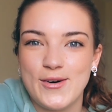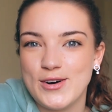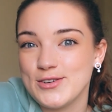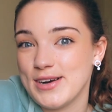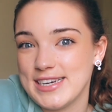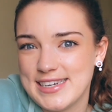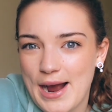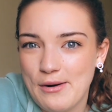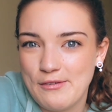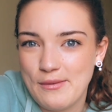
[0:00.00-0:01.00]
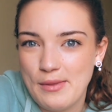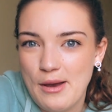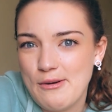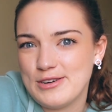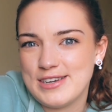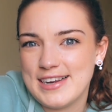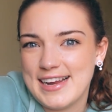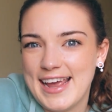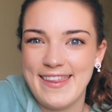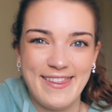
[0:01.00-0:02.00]
Or do I shower from the ocean
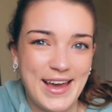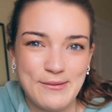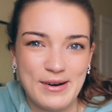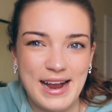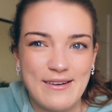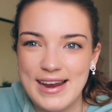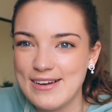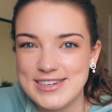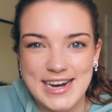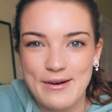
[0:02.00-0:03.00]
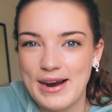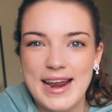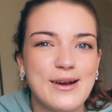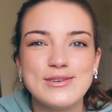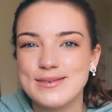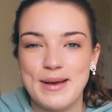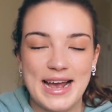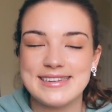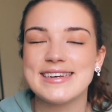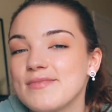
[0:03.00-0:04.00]
and then work out and have to shower again? It was a
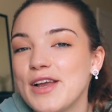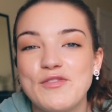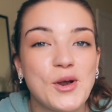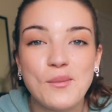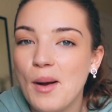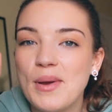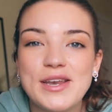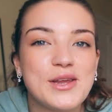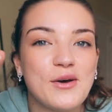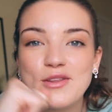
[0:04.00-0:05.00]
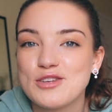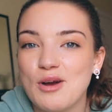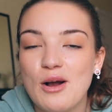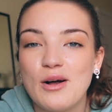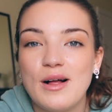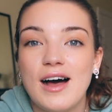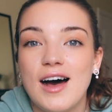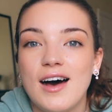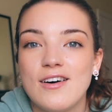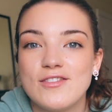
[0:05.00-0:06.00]
mess. If you're a woman, you know the struggle
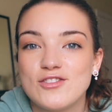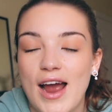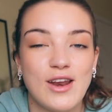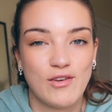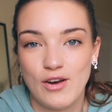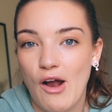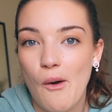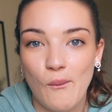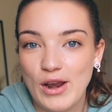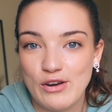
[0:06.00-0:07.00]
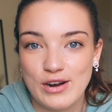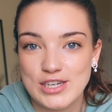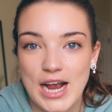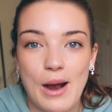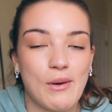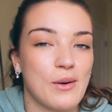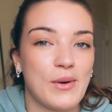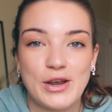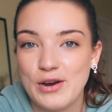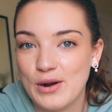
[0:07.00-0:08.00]
of trying to figure out when you're gonna shower,
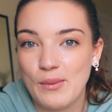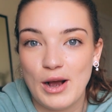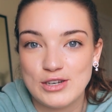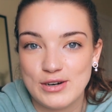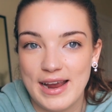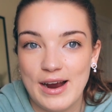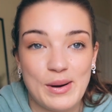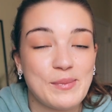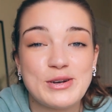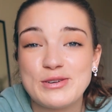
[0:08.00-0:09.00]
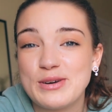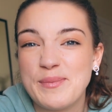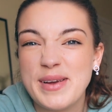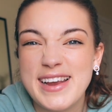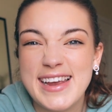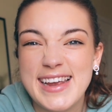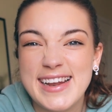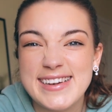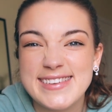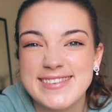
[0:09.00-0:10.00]
when you're gonna wash your hair, and when you're jumping
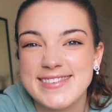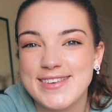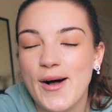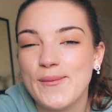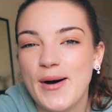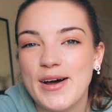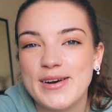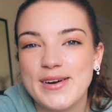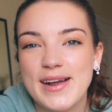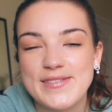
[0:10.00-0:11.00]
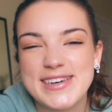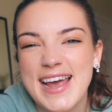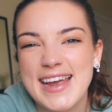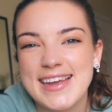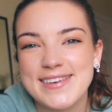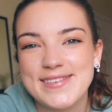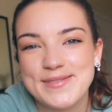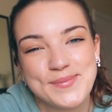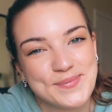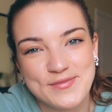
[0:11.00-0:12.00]
in salt water every day
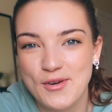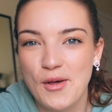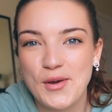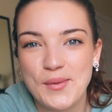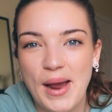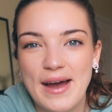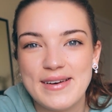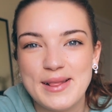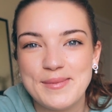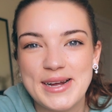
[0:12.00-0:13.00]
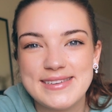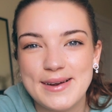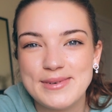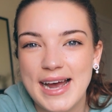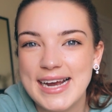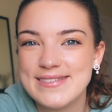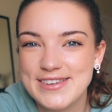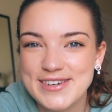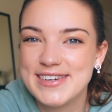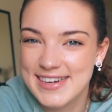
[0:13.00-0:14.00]
and rolling around in the mud
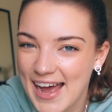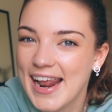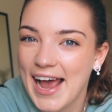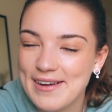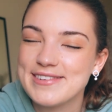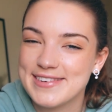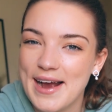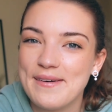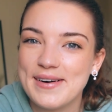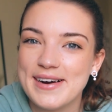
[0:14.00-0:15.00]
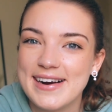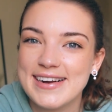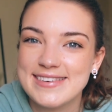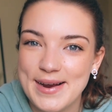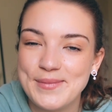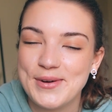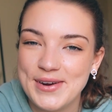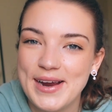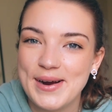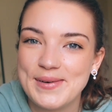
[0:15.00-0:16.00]
sometimes, you're gonna have to shower and shampoo
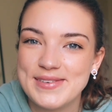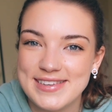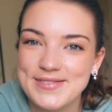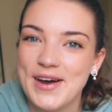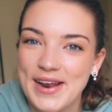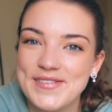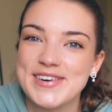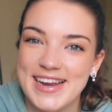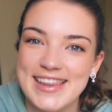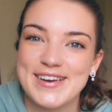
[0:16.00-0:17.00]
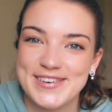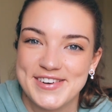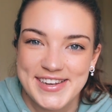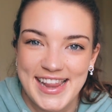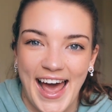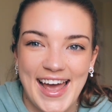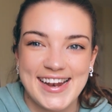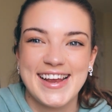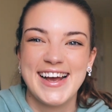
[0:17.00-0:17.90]
your hair just about every day that you're doing that.